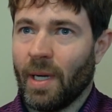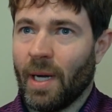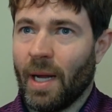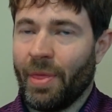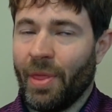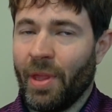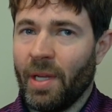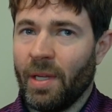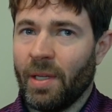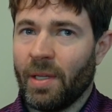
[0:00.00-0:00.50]
i
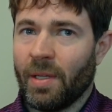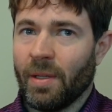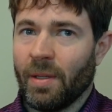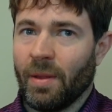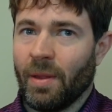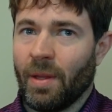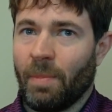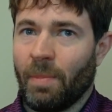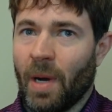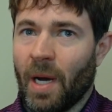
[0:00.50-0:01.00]
think
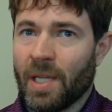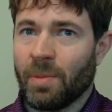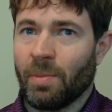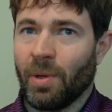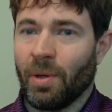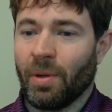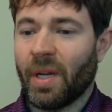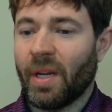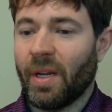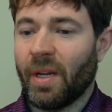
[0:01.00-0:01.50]
the
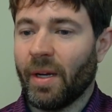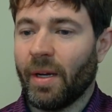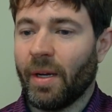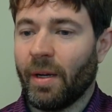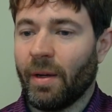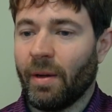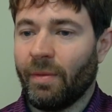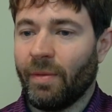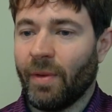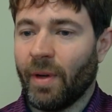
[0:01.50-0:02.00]
possibility
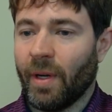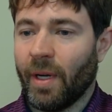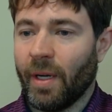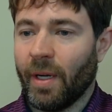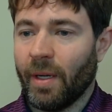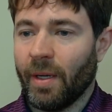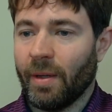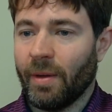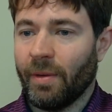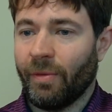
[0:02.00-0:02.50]

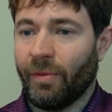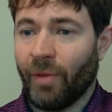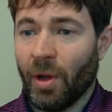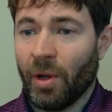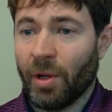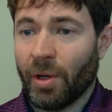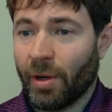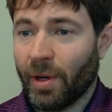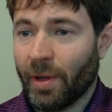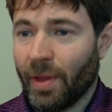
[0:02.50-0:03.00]
of
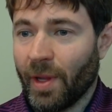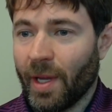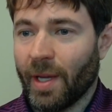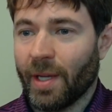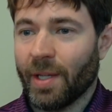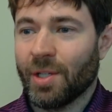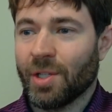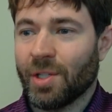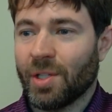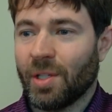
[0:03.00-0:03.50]
failure at the
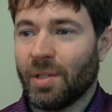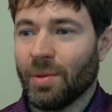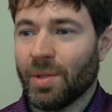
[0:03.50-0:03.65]
edge is,